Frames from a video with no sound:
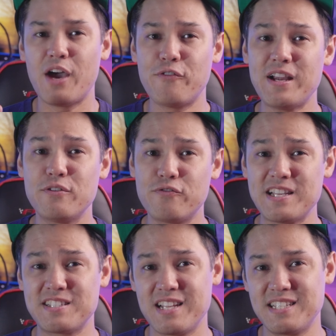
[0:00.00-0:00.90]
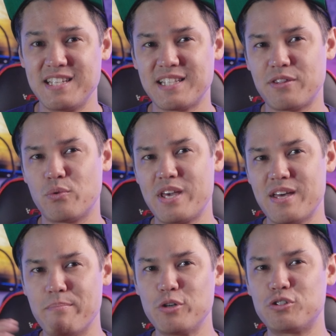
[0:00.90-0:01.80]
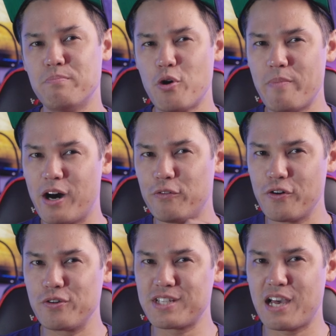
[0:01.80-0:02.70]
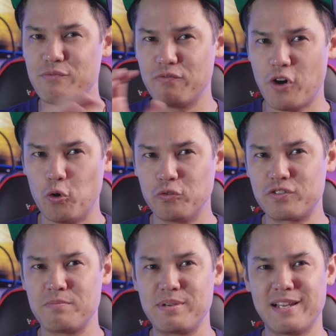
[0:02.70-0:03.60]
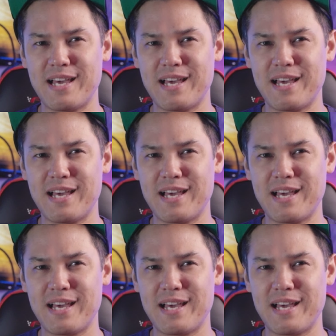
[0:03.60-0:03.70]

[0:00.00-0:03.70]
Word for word: I find it fascinating that the way that most mobile phones have evolved to be